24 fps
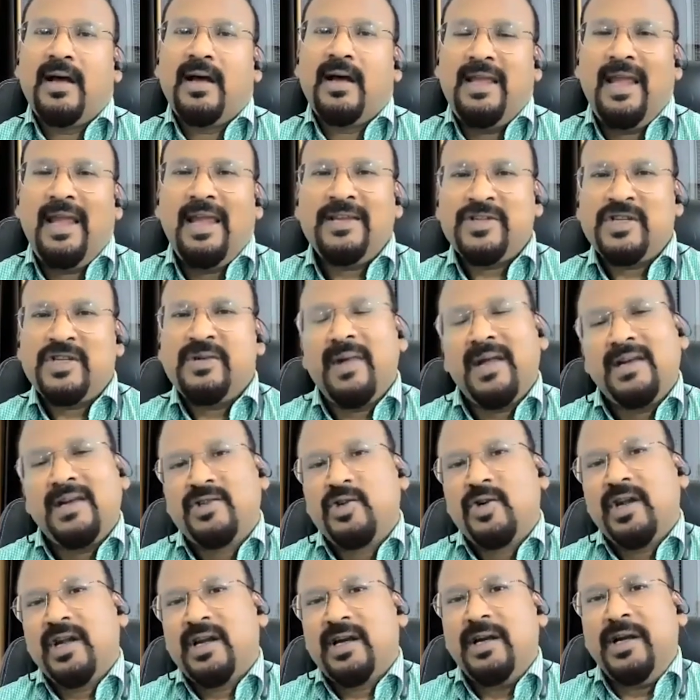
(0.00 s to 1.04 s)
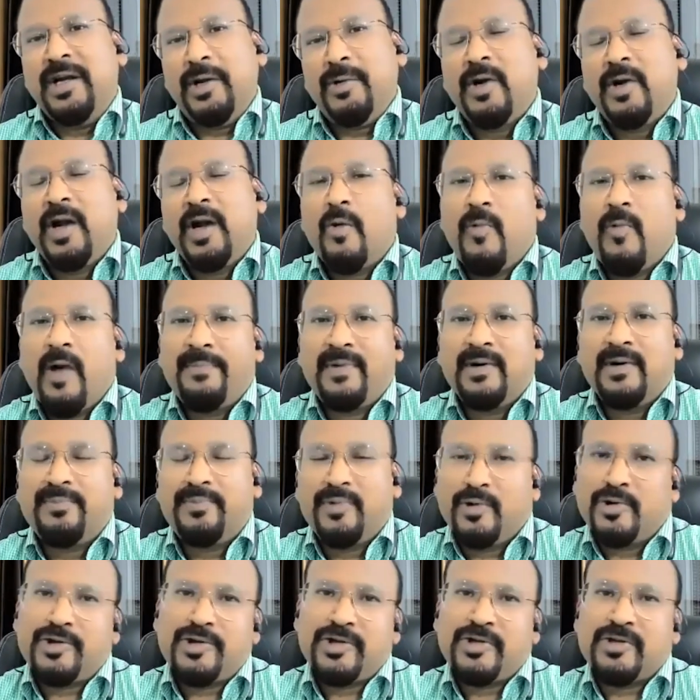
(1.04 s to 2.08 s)
asymmetric nuclear weapon
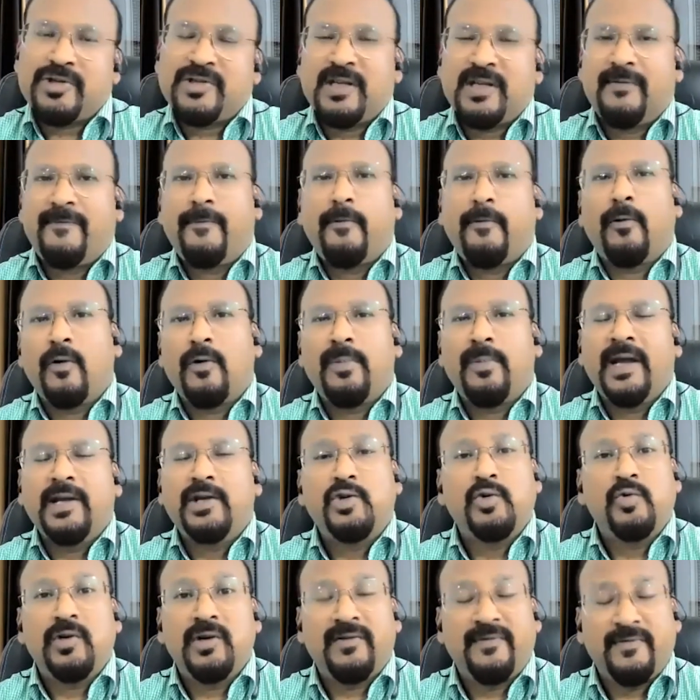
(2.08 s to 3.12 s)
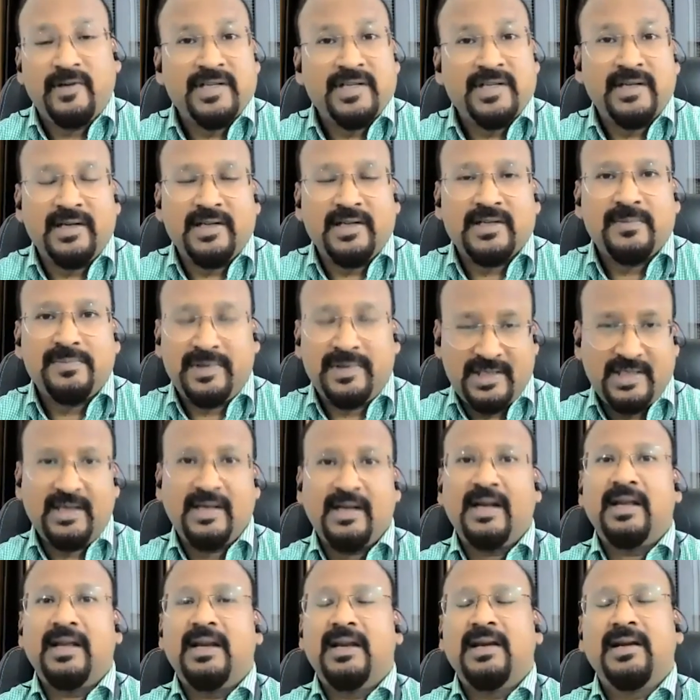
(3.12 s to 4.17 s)
postures are followed by two adversaries, particularly in
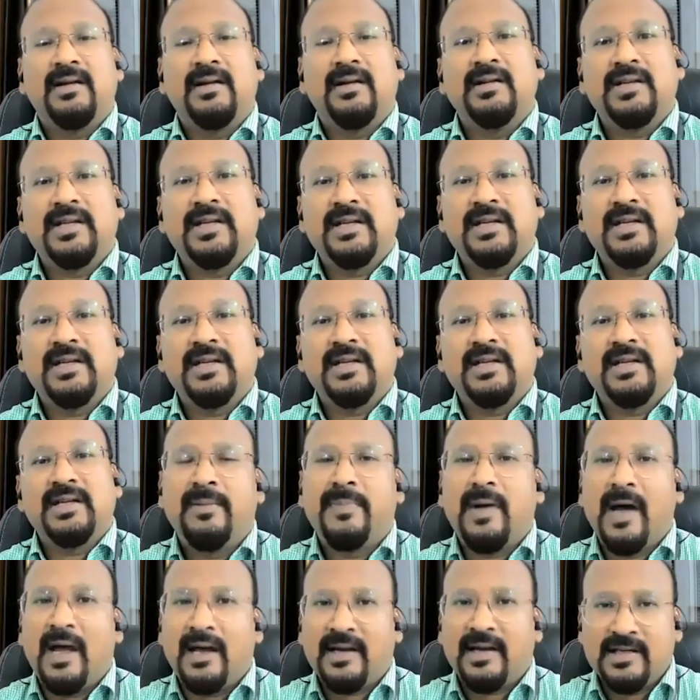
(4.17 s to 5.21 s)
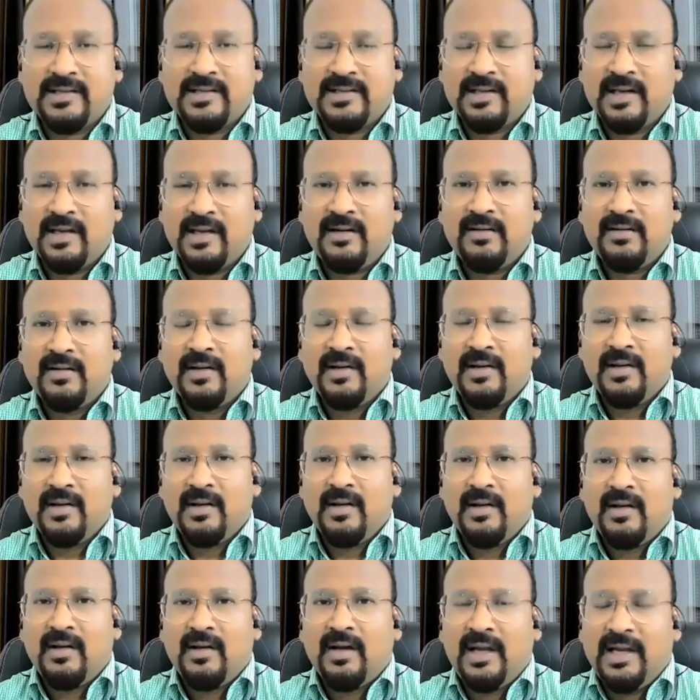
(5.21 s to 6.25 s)
context of India and Pakistan.
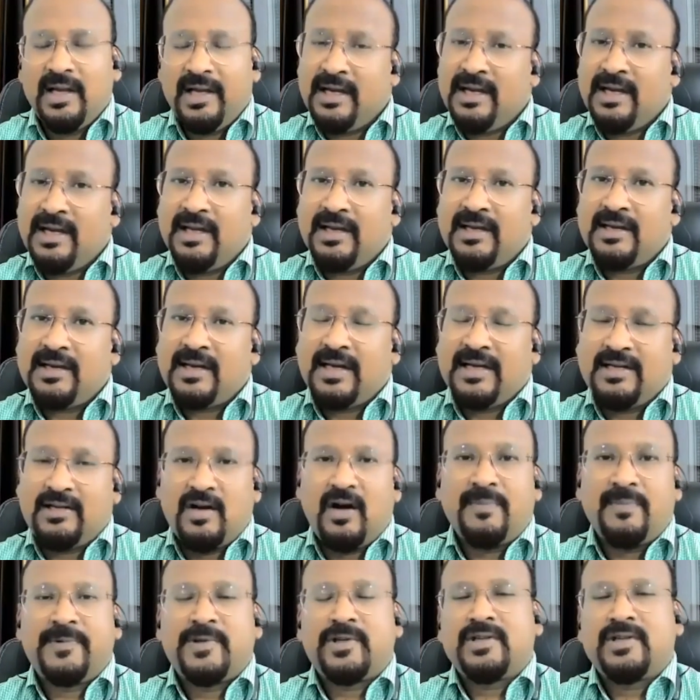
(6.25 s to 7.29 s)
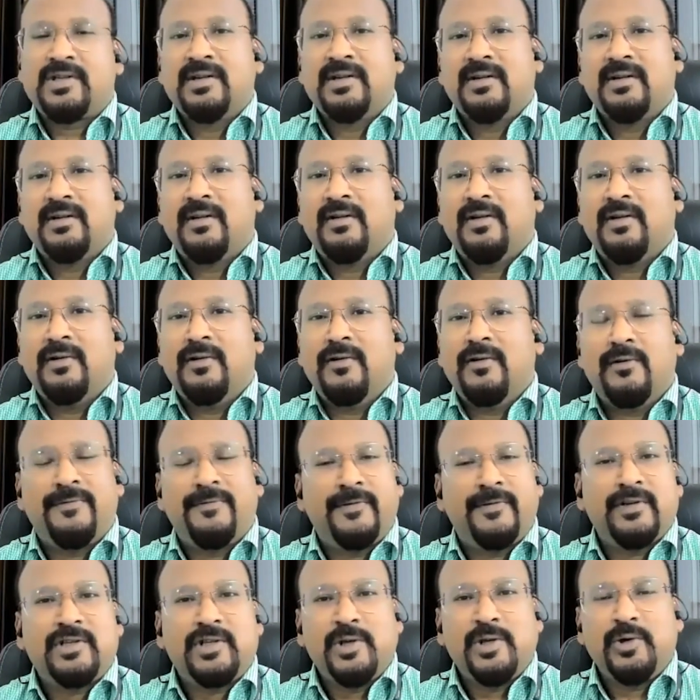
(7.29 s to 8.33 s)
India adopts a no
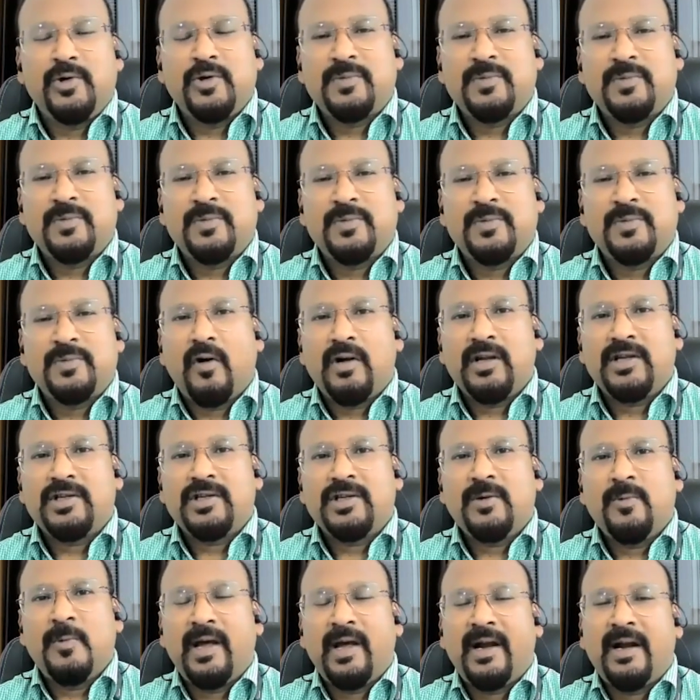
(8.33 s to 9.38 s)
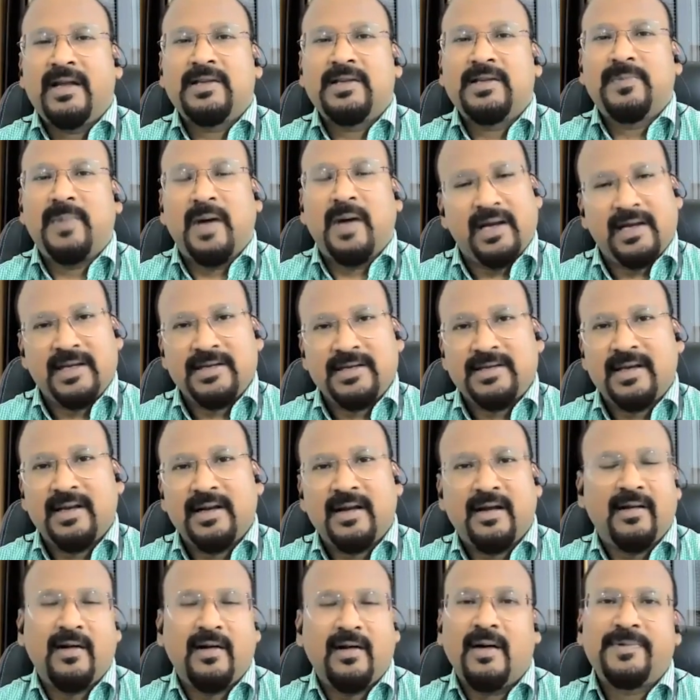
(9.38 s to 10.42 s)
first use policy, whereas Pakistan
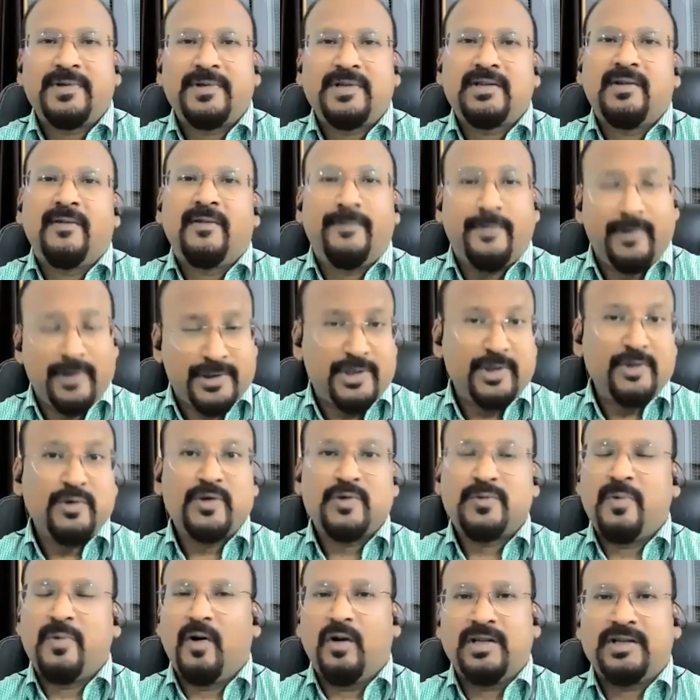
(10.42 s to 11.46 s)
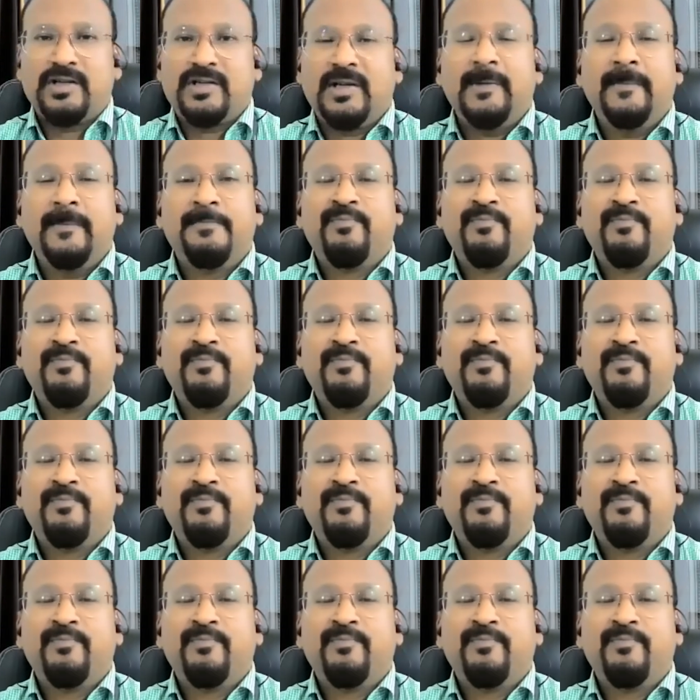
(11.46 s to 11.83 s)
adopts first use policy.